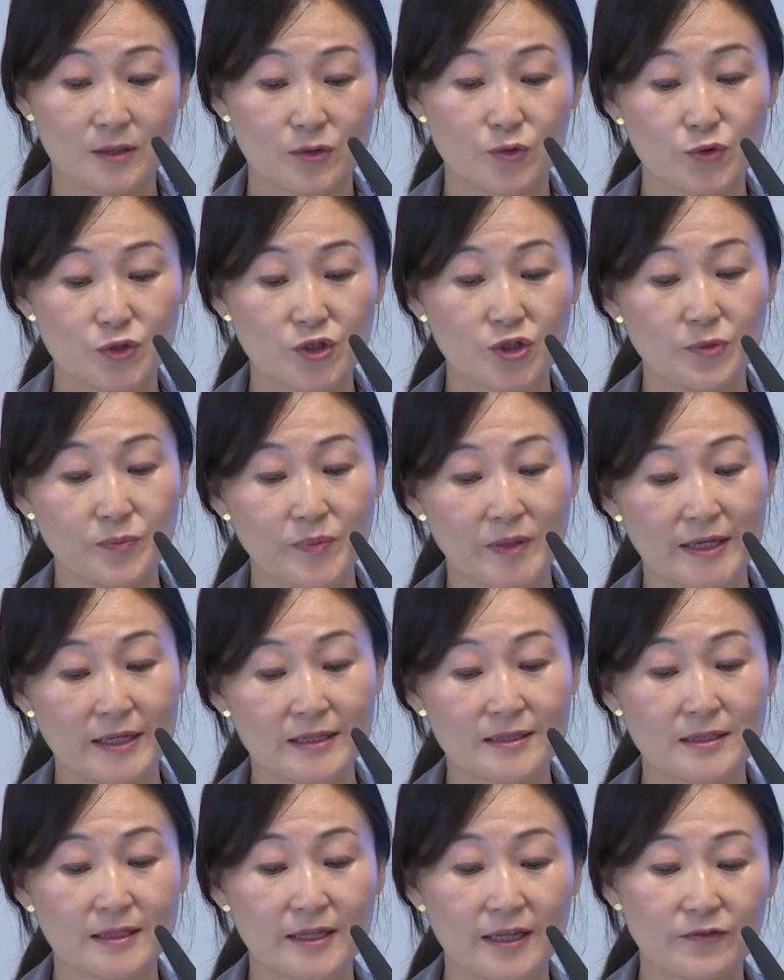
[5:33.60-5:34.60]
could you
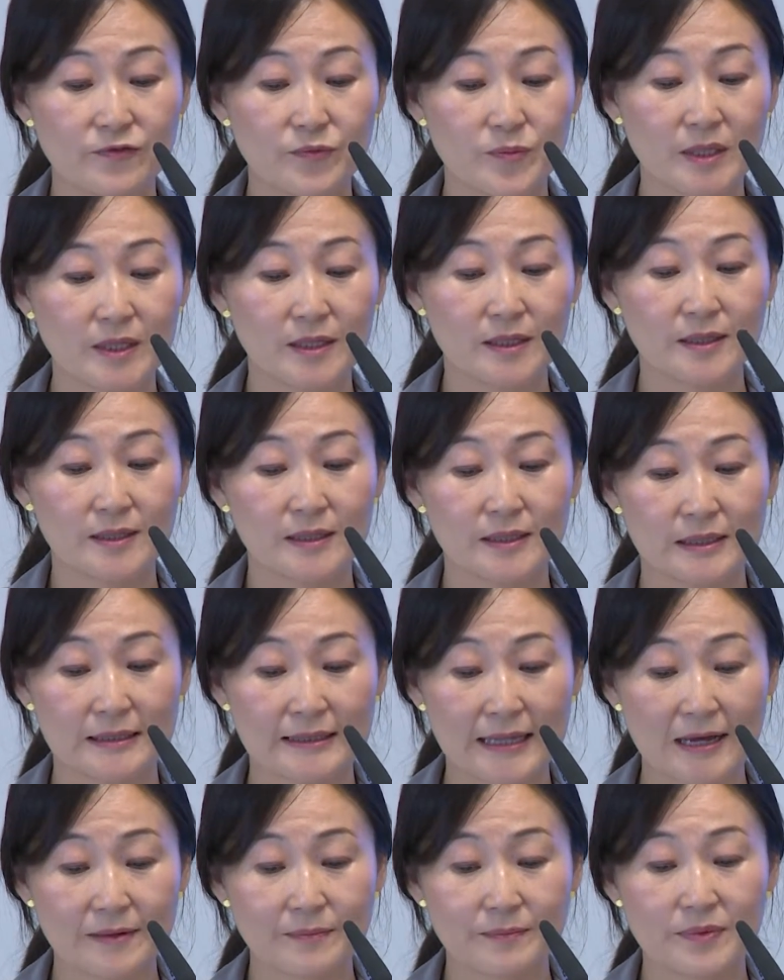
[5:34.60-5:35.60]
please give me
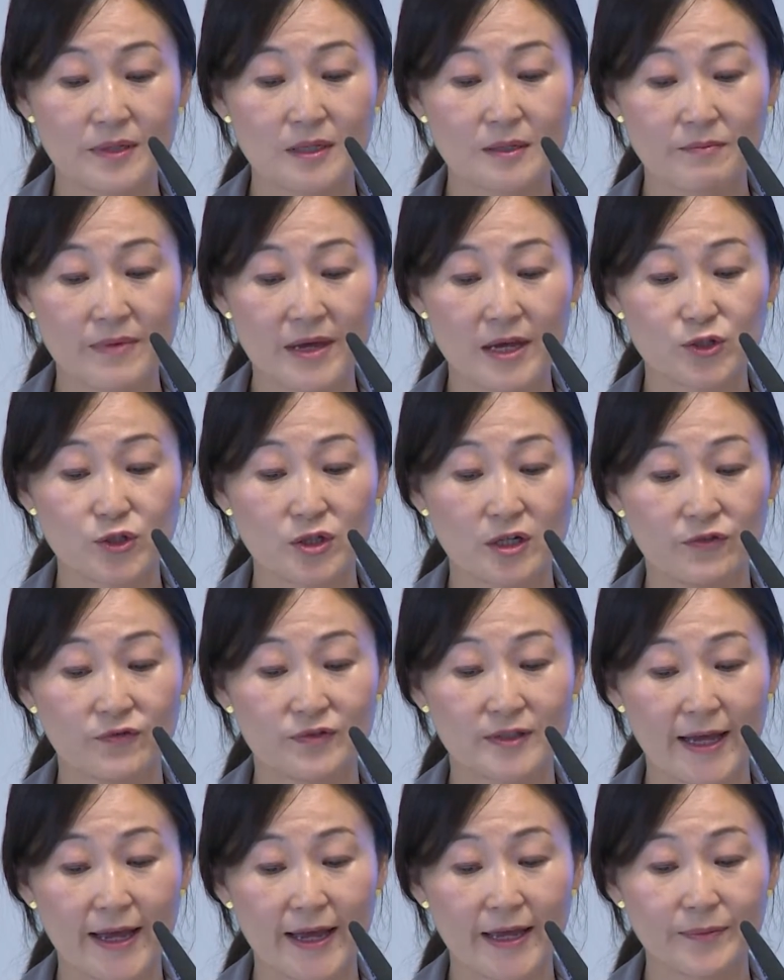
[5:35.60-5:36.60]
number measure
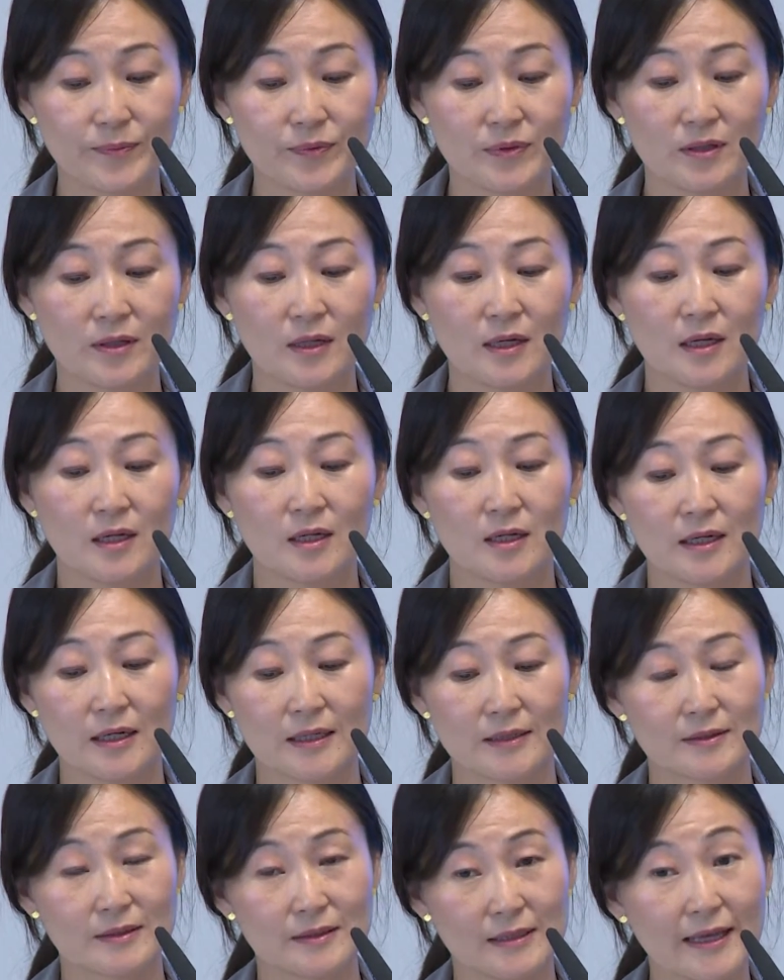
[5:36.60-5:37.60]
of type,
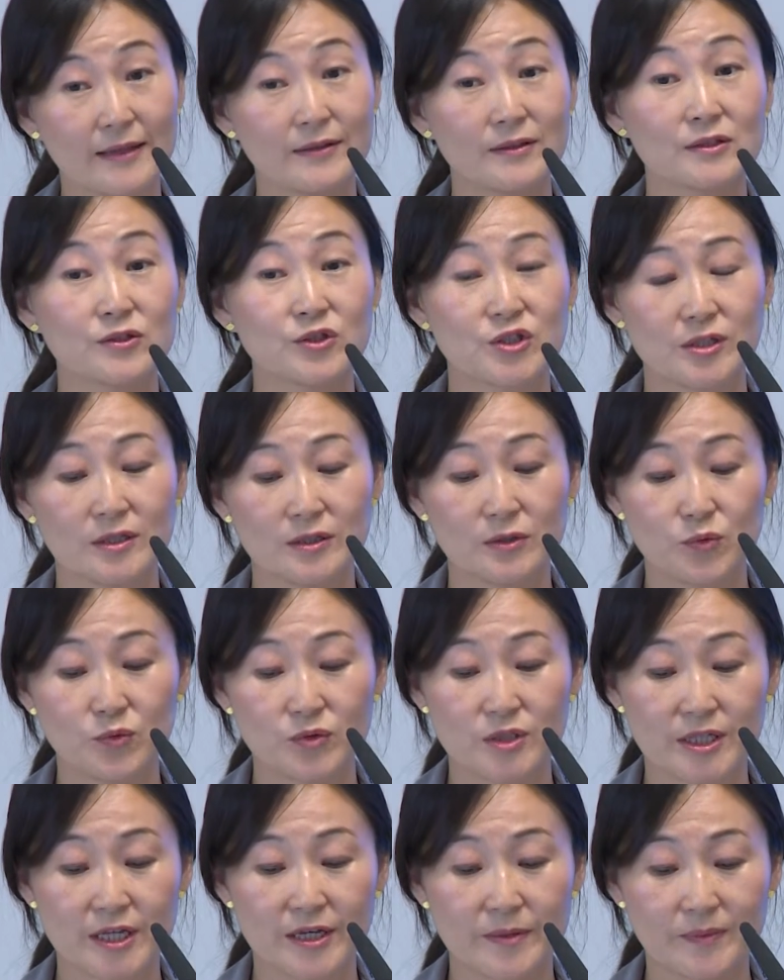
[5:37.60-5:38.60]
and then into
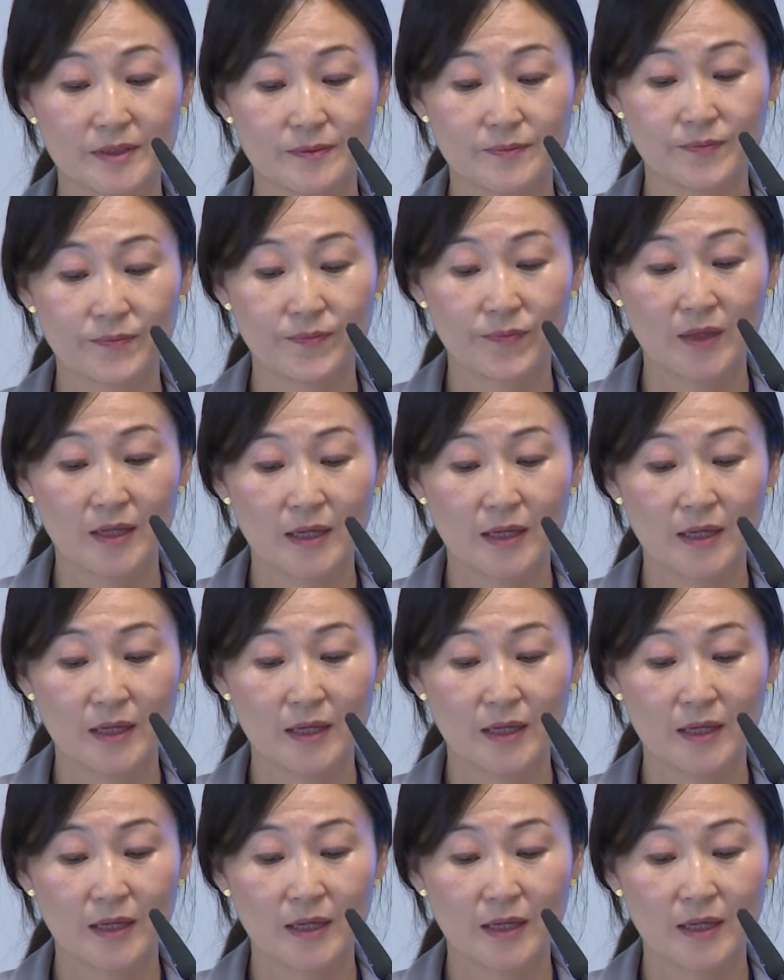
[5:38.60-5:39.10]
German.